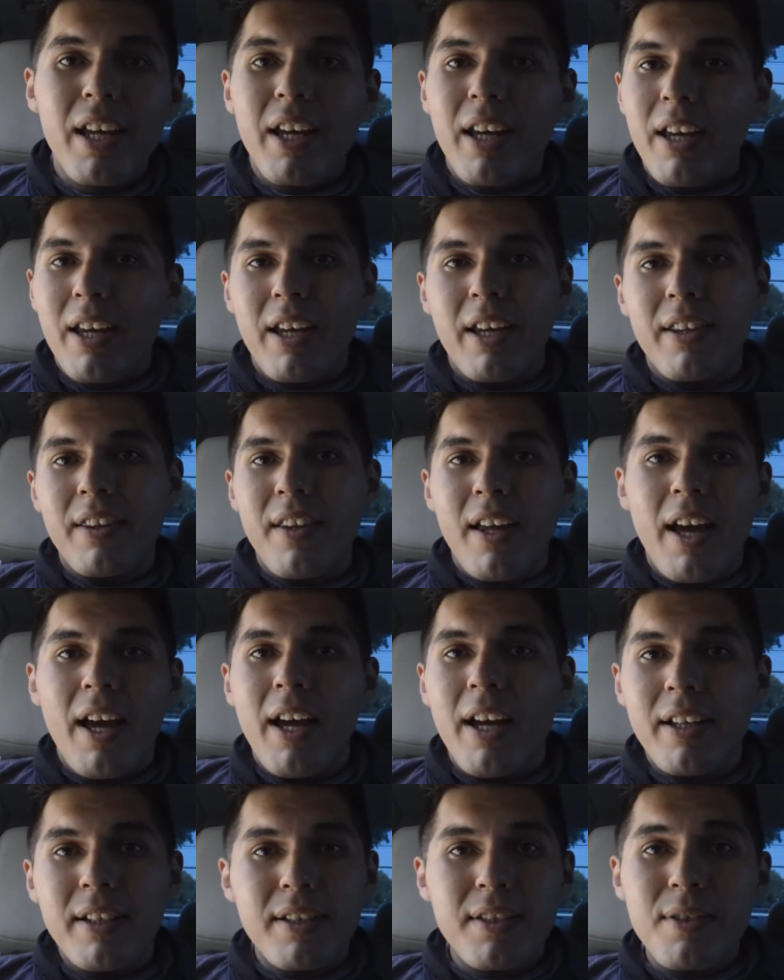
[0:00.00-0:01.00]
in
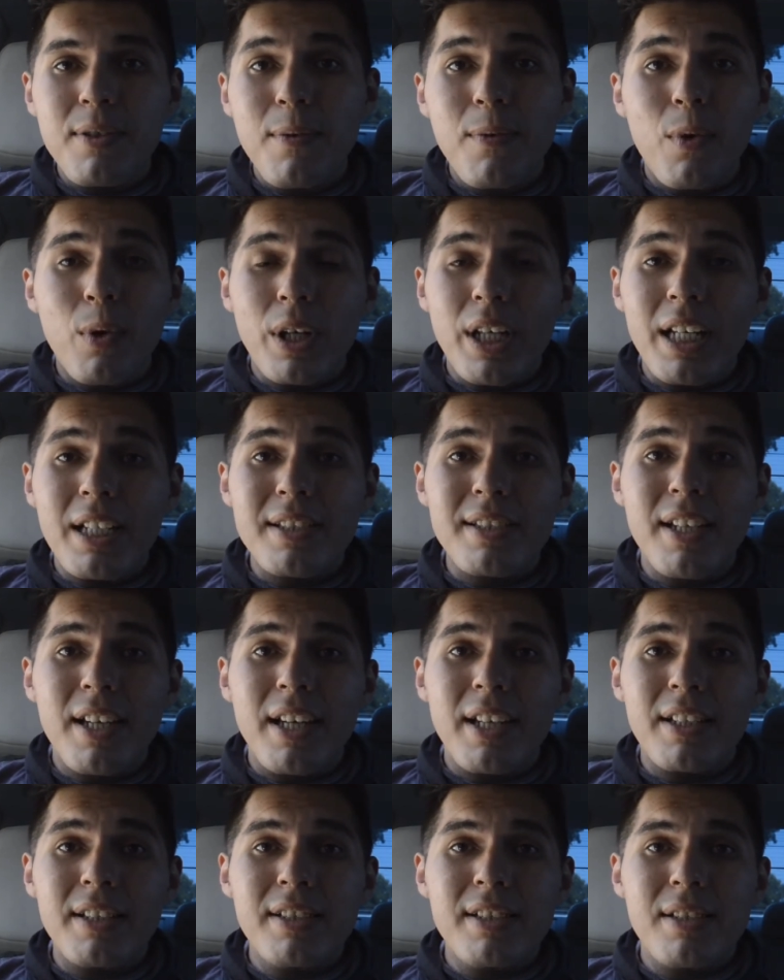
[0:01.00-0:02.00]
that
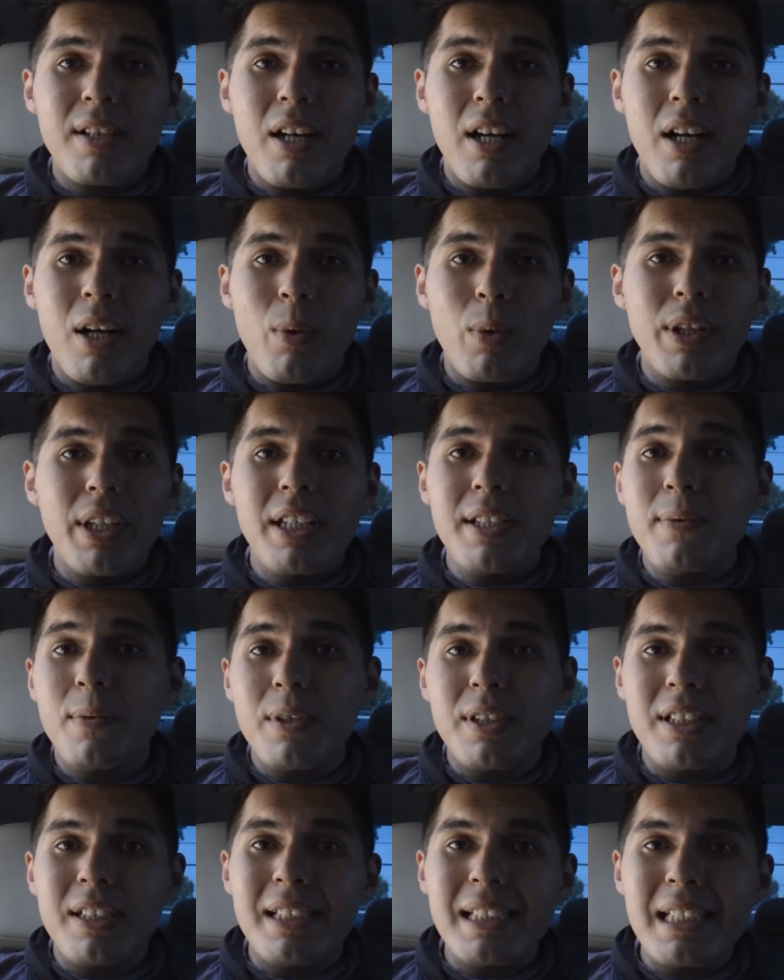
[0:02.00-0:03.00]
240SX with
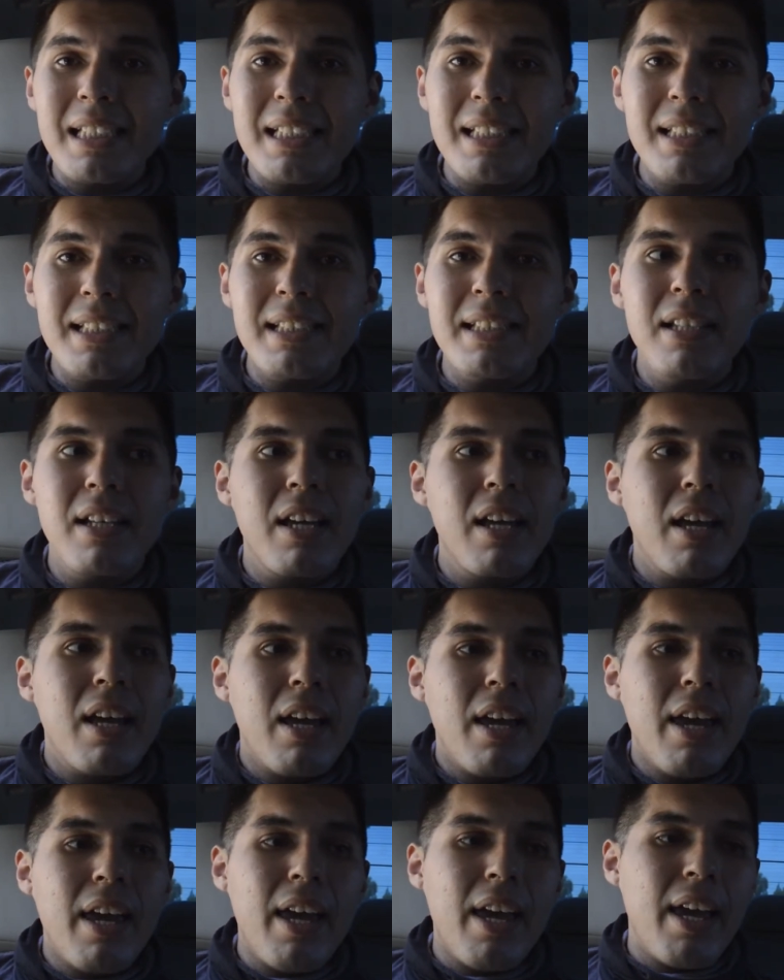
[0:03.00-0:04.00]
S14 seats,
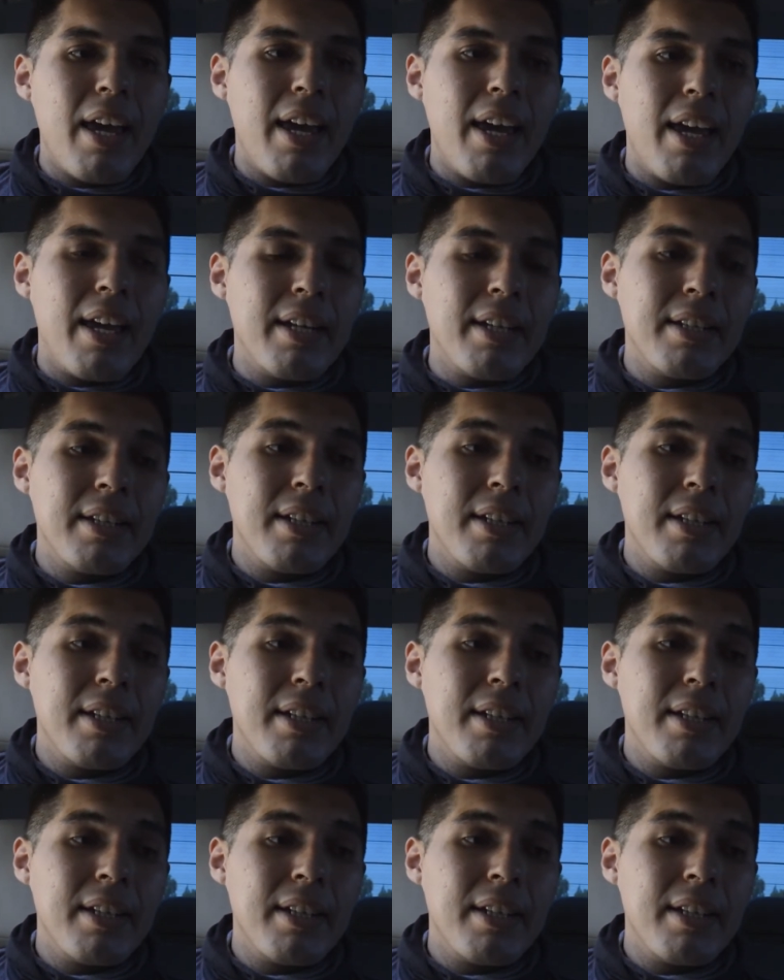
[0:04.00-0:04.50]
and